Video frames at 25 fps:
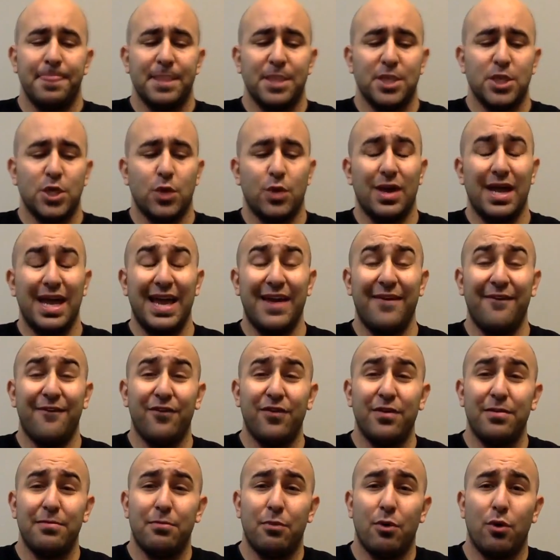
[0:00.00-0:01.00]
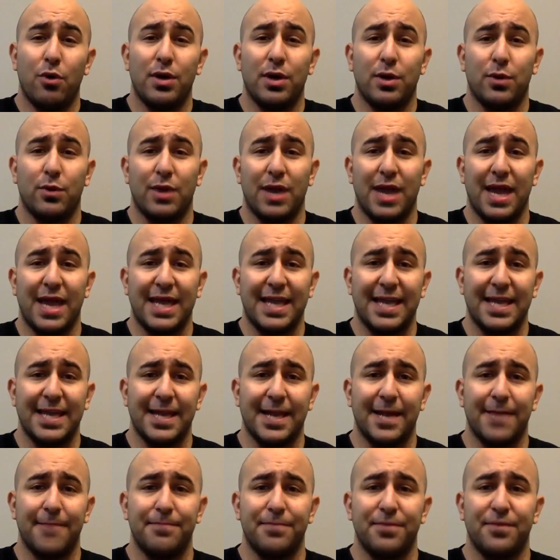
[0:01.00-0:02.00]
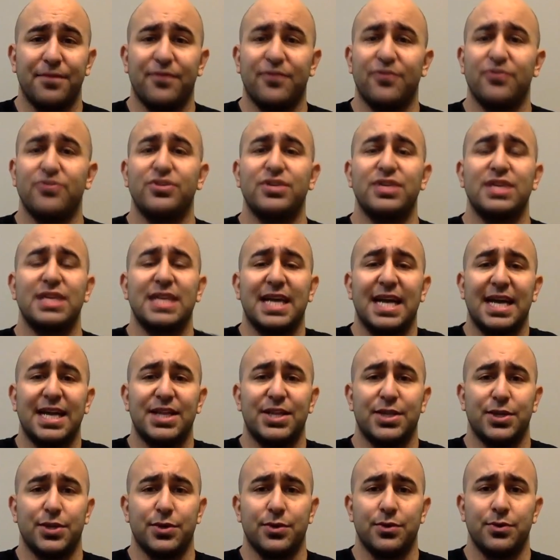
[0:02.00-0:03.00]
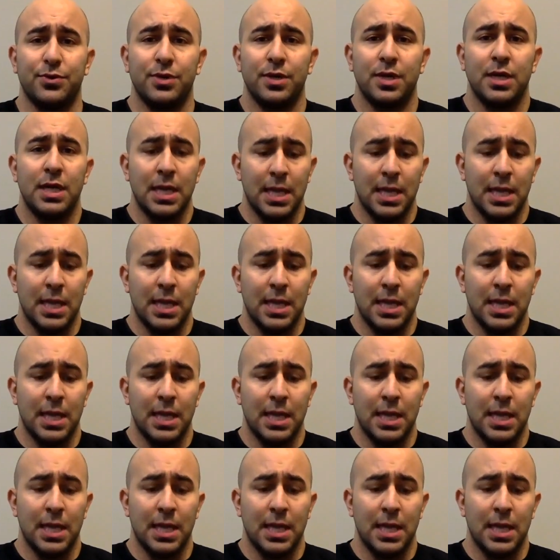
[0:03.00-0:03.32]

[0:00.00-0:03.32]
So every morning when I get up, the first thing I do